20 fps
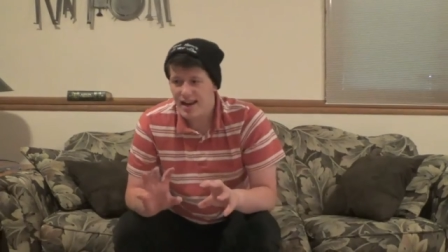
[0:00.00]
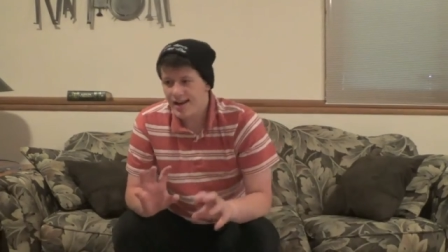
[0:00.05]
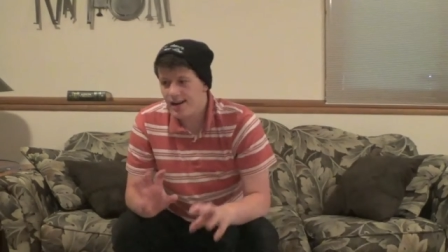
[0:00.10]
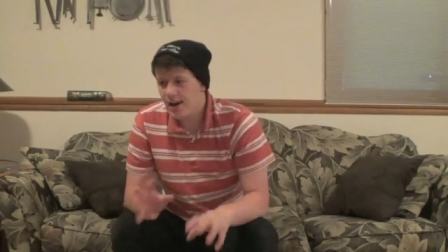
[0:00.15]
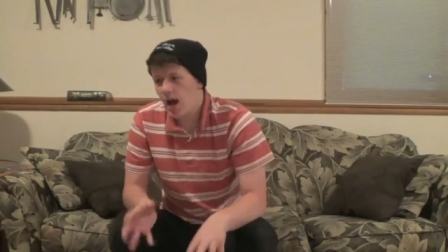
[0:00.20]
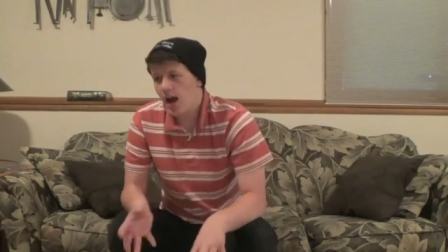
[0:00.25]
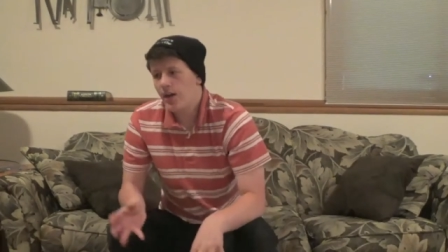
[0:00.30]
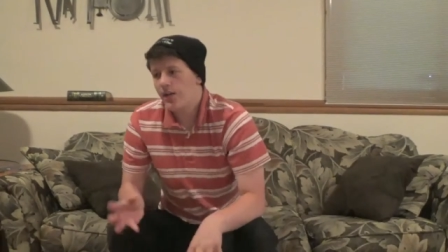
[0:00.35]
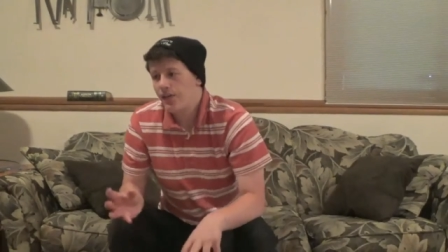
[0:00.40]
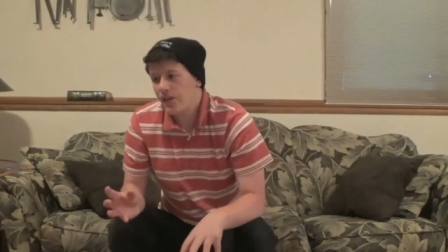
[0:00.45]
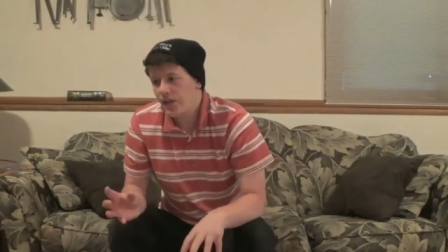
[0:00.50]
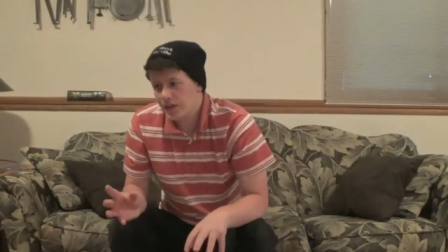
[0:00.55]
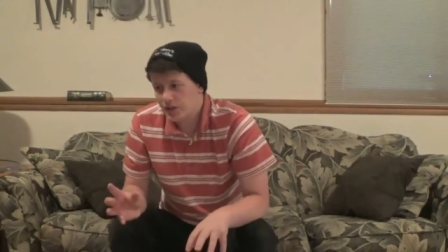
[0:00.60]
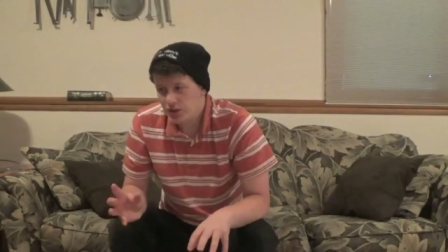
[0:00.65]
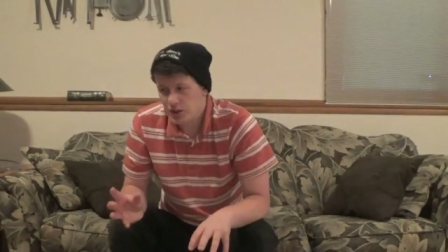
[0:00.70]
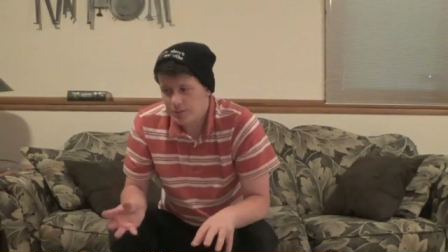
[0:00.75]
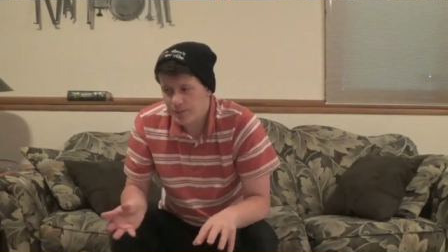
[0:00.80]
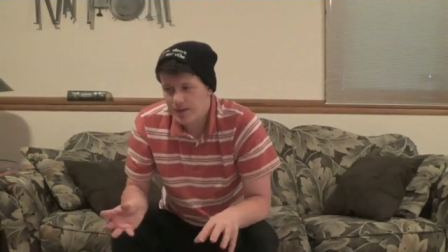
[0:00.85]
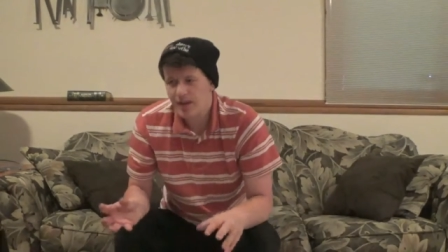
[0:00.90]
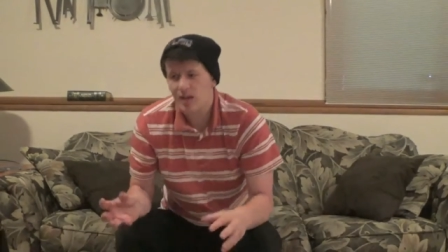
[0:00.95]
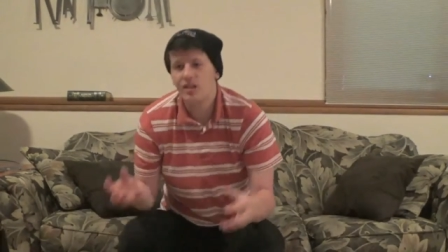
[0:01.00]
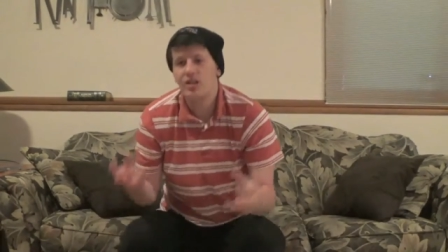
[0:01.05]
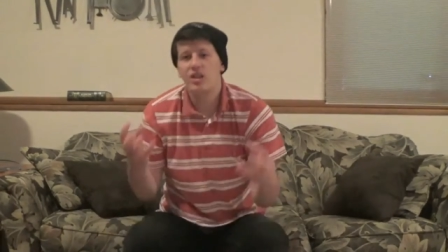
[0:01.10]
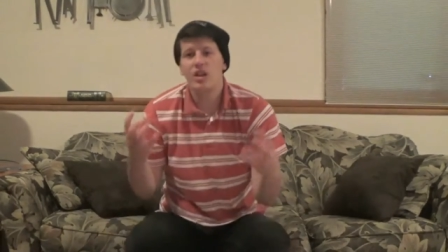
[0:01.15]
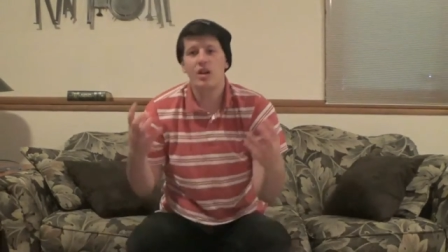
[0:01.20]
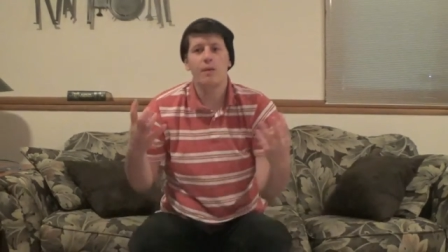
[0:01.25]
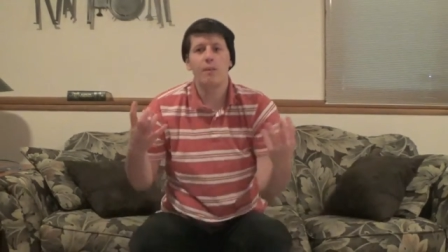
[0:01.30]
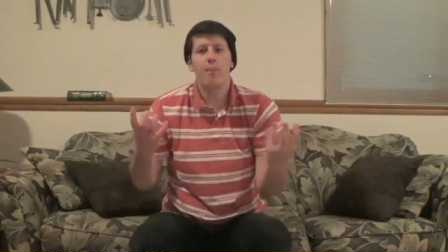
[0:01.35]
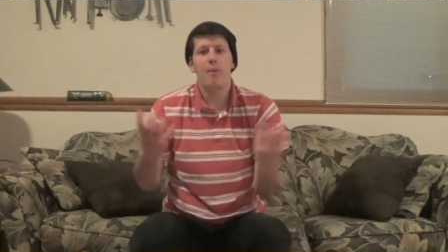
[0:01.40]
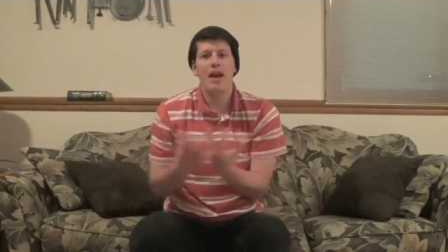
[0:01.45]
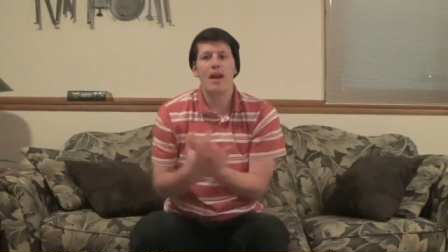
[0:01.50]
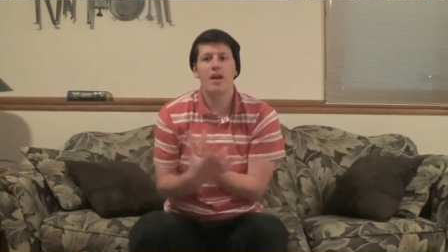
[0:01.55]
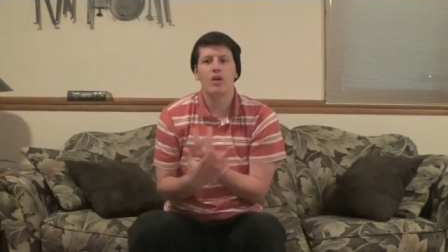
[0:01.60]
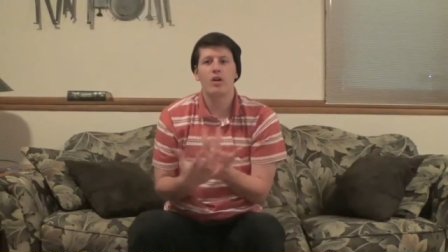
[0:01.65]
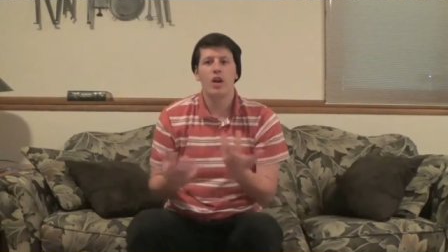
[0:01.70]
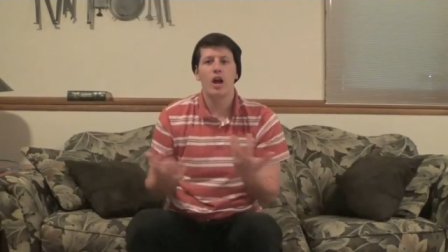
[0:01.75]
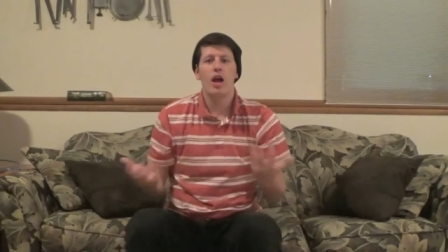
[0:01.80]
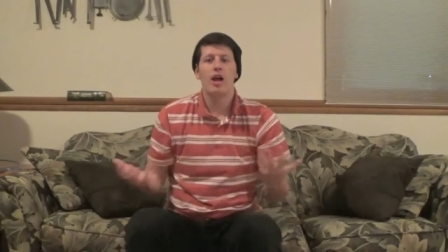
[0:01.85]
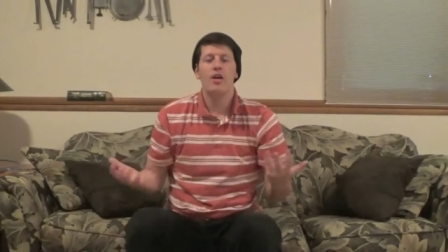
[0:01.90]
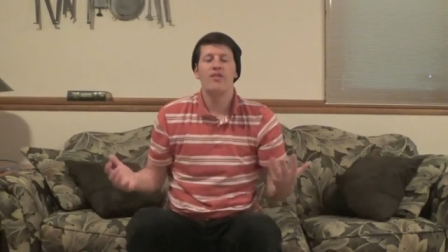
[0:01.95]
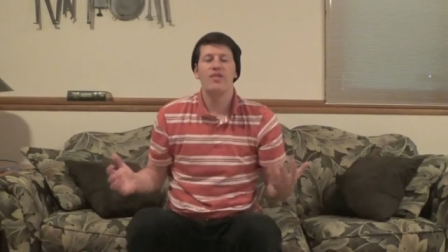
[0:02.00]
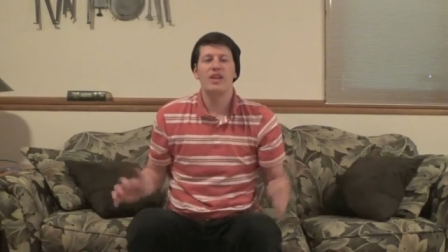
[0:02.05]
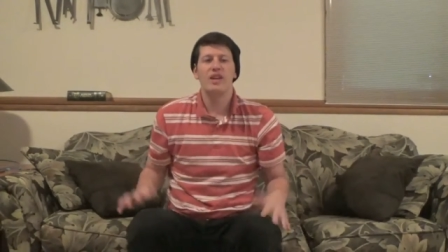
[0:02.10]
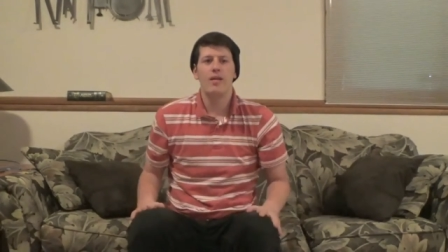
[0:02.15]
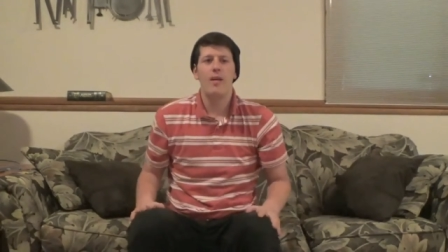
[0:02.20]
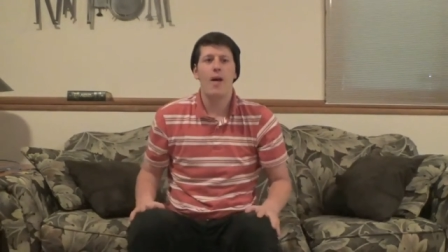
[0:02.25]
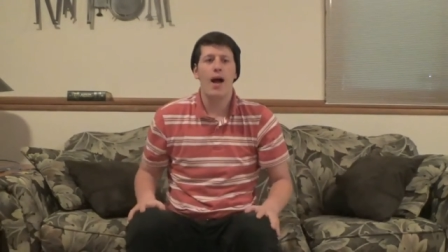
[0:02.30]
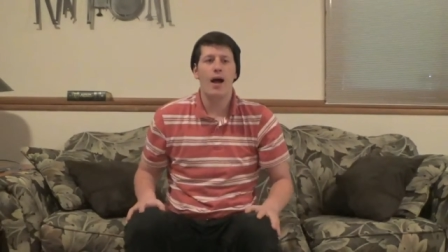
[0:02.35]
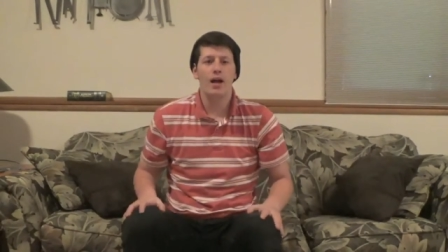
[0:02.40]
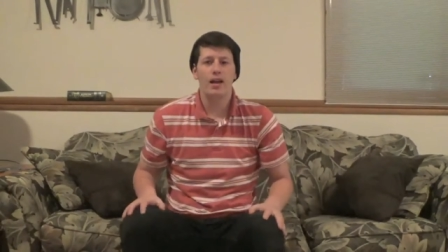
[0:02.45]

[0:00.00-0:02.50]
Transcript: and Hot Fuzz, just because they're paired off, and